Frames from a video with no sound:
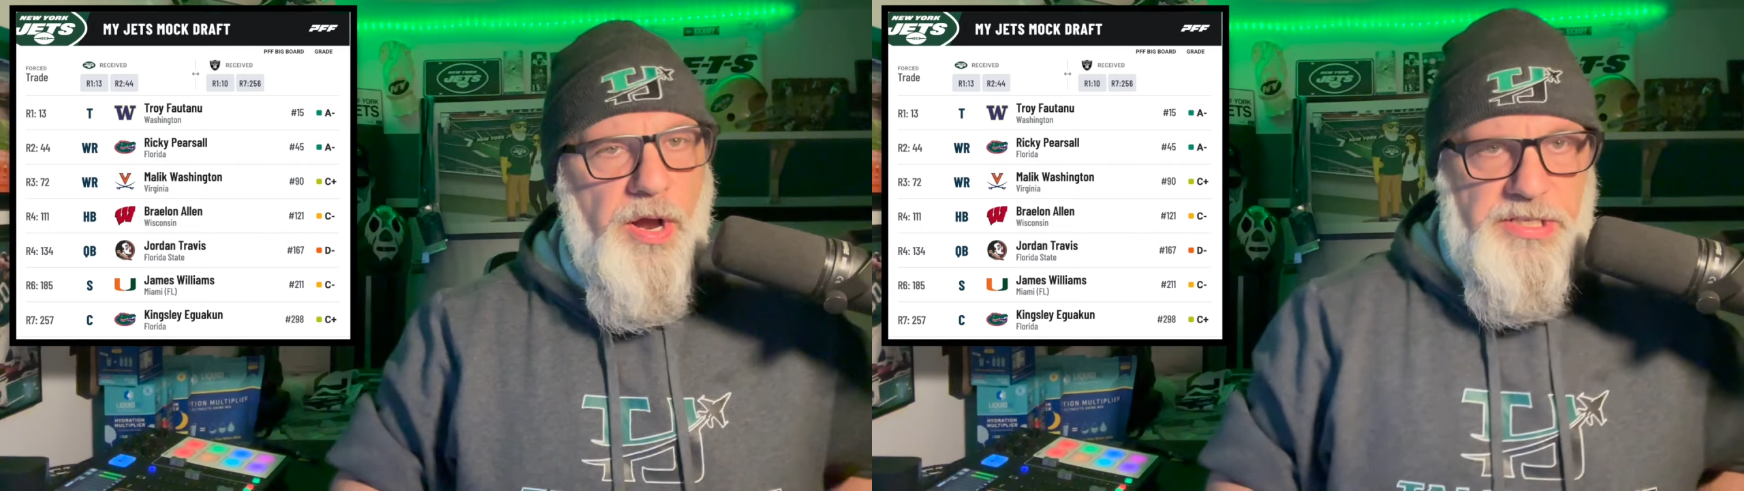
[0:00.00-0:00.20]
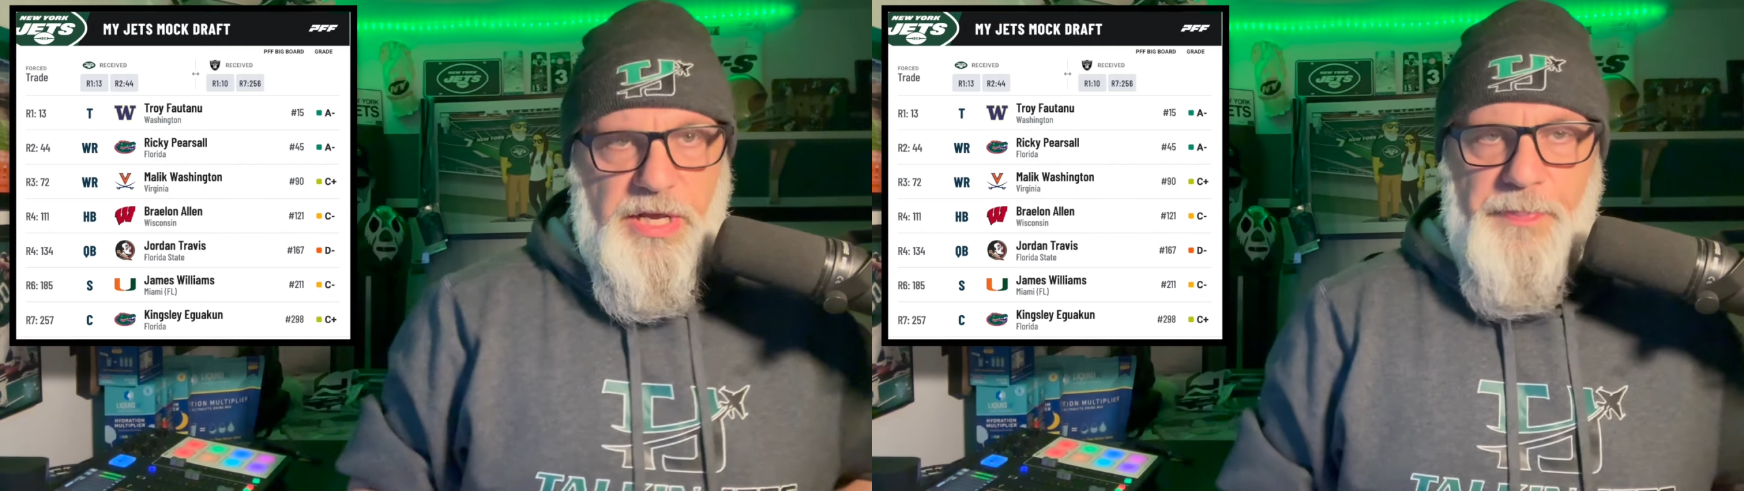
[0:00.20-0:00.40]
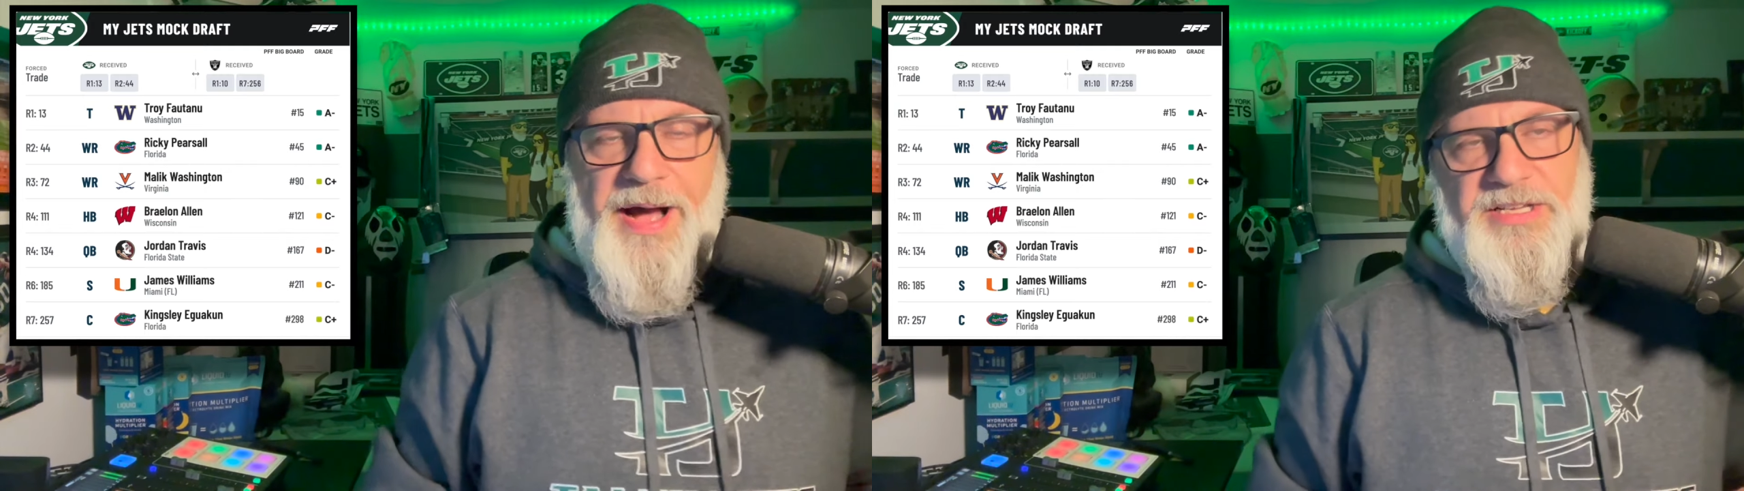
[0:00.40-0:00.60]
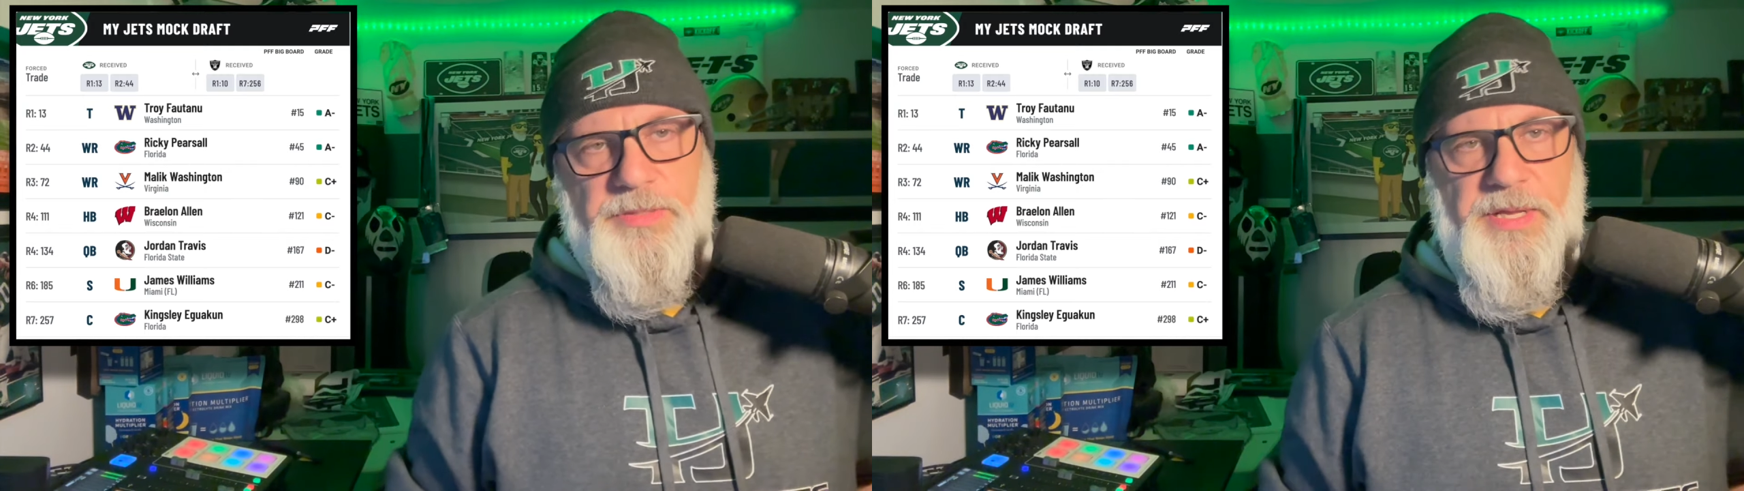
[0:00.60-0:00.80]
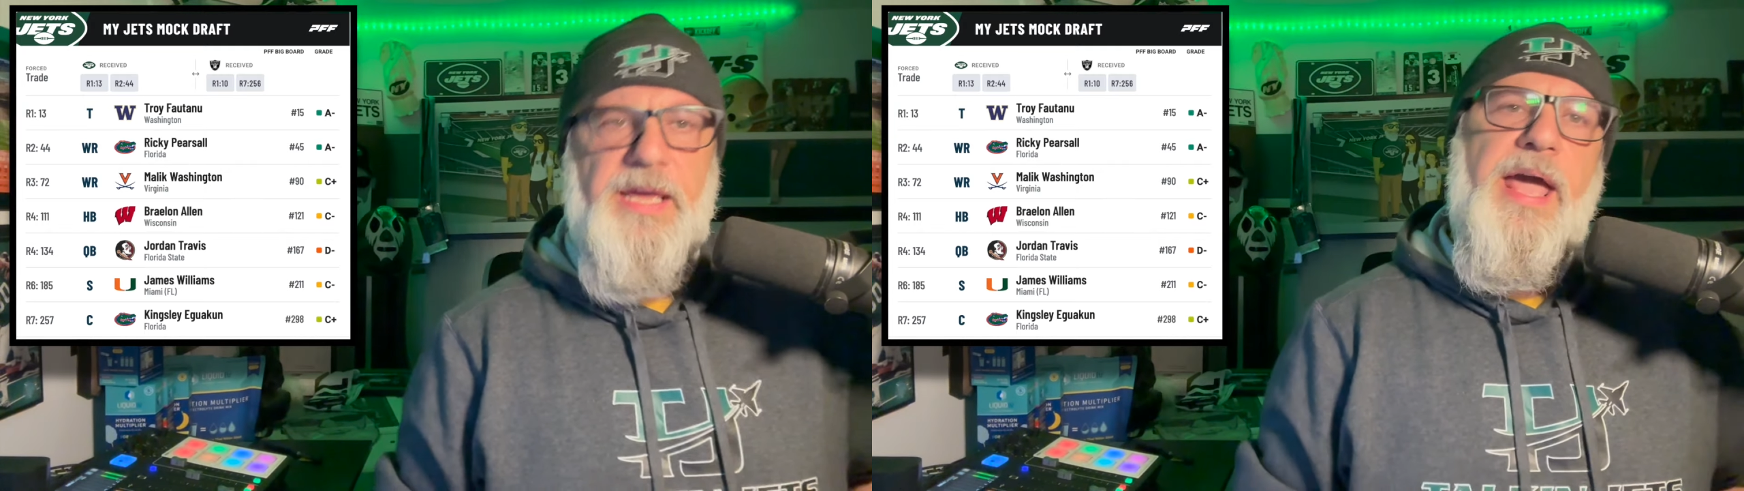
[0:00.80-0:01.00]
as he
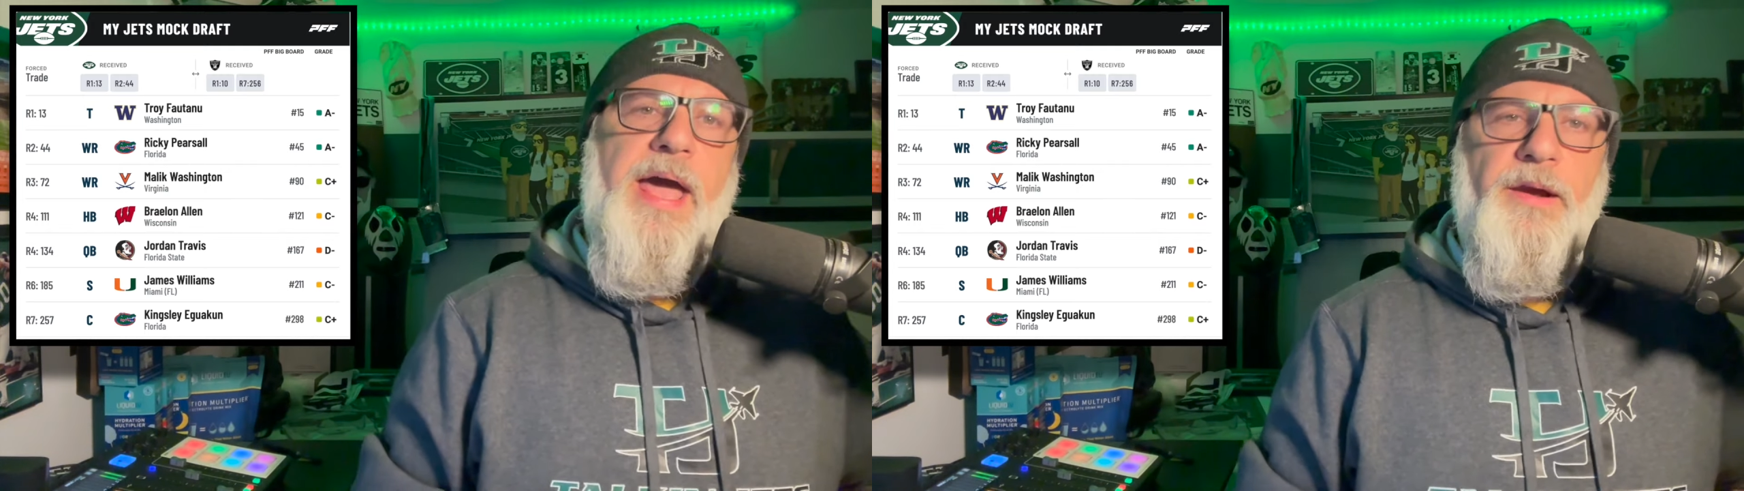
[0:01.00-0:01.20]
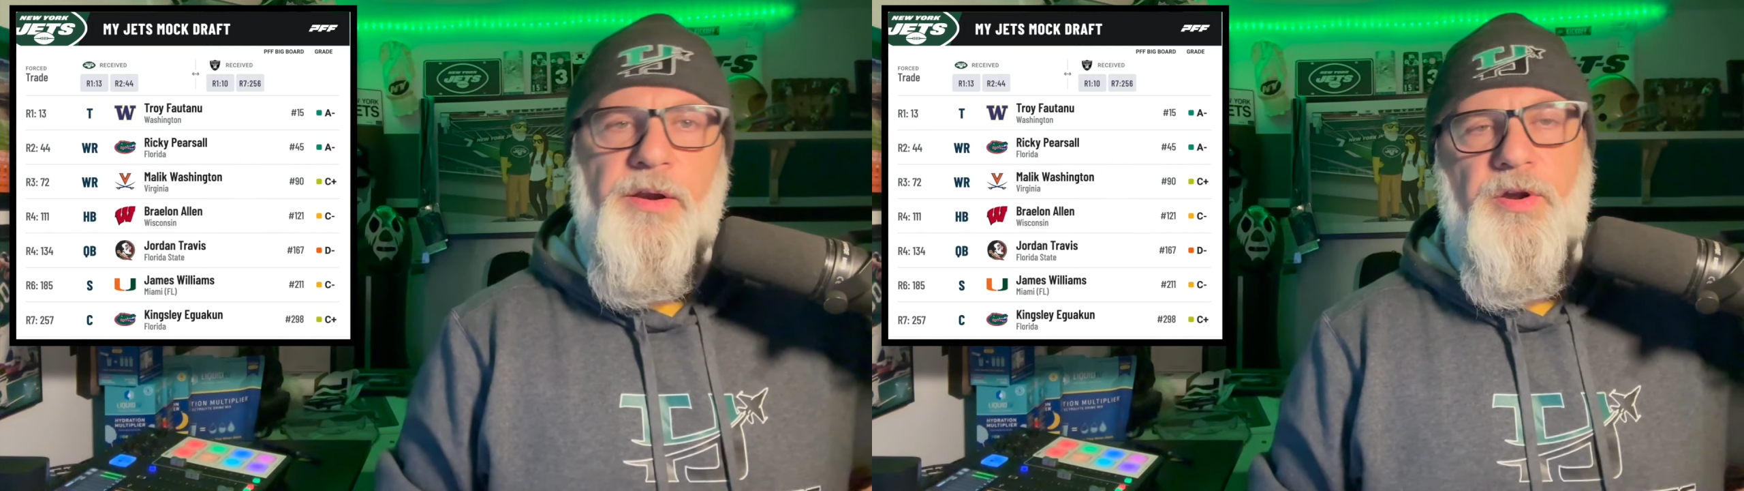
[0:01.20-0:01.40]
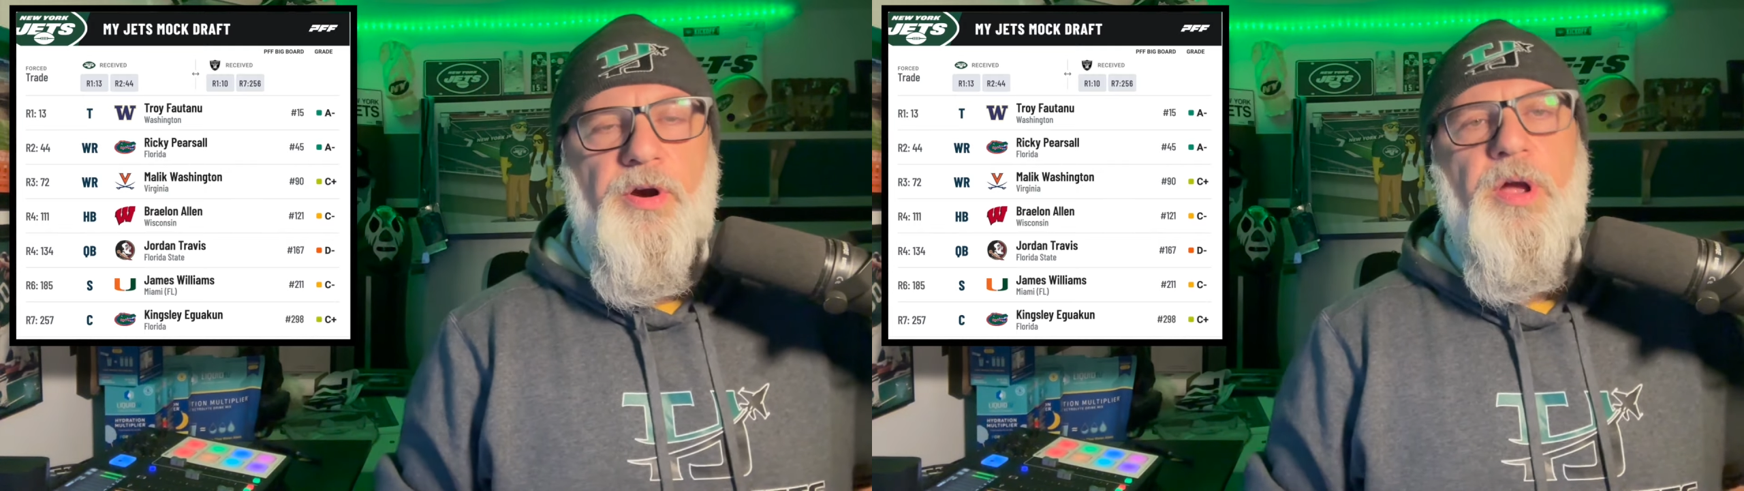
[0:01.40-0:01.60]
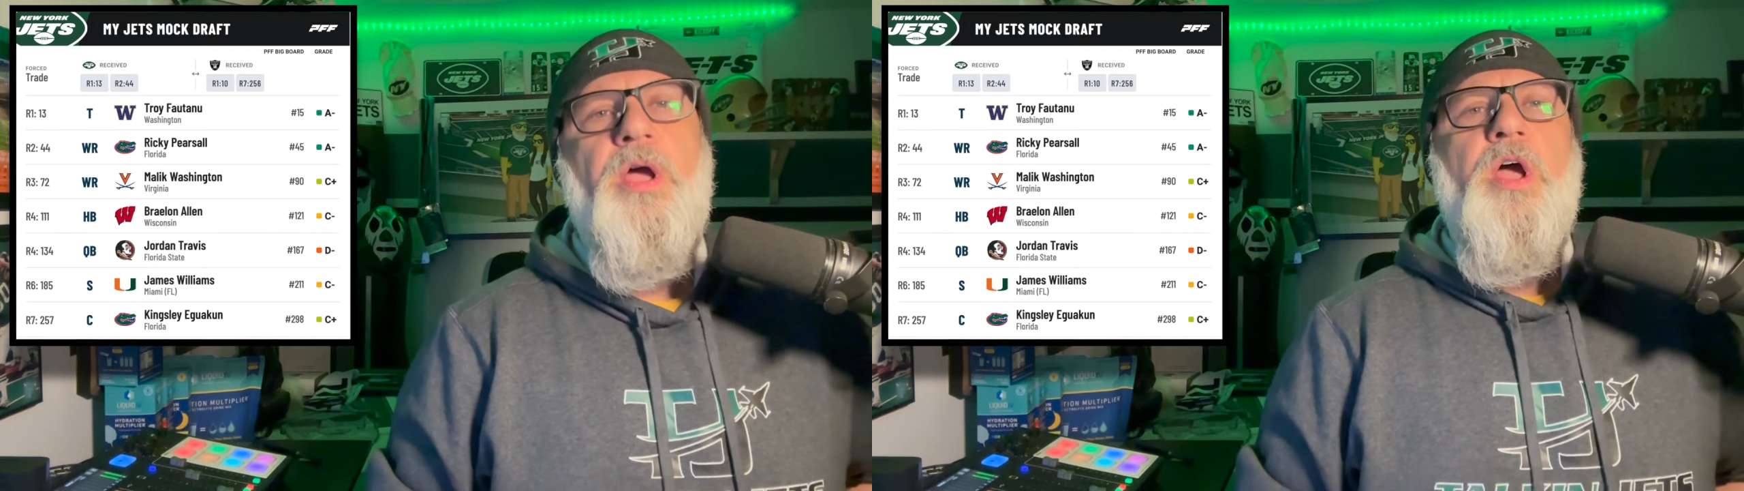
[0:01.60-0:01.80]
possibly can under